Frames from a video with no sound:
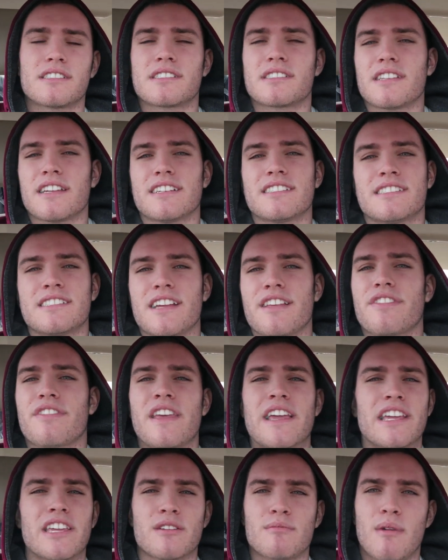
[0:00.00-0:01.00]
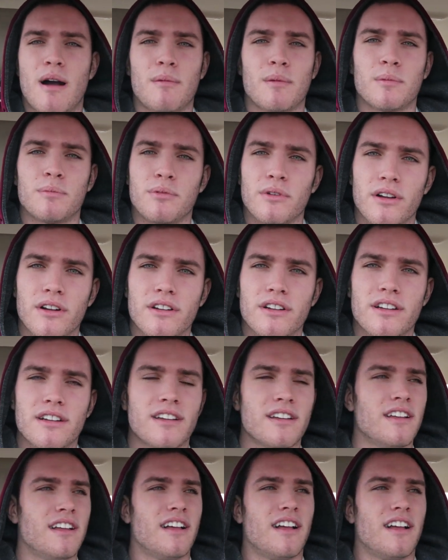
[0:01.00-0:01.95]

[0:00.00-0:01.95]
Just like say thank you, Mama Brooke.